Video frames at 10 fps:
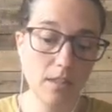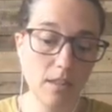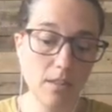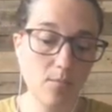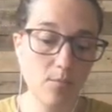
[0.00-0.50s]

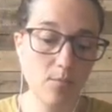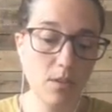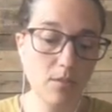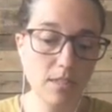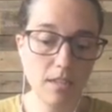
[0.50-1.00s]

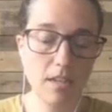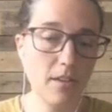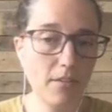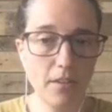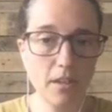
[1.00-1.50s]
there is a
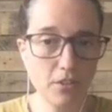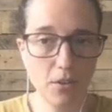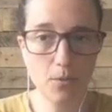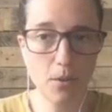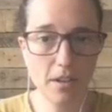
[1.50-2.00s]

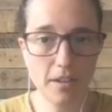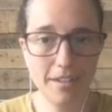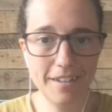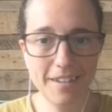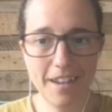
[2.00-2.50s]
clarification of
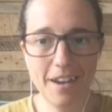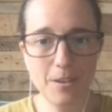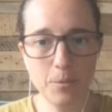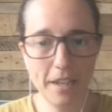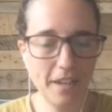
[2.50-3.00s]
why
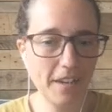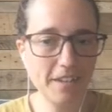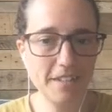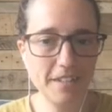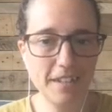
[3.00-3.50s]
are we here,
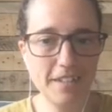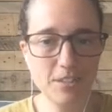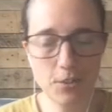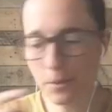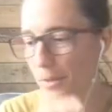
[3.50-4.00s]
and
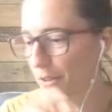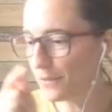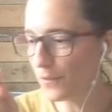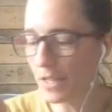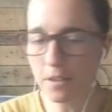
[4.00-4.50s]
it's not
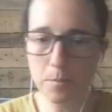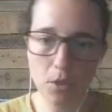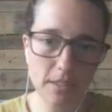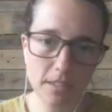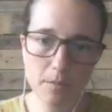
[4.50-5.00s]
about finger
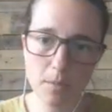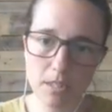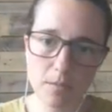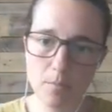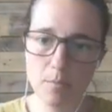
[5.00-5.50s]
pointing, but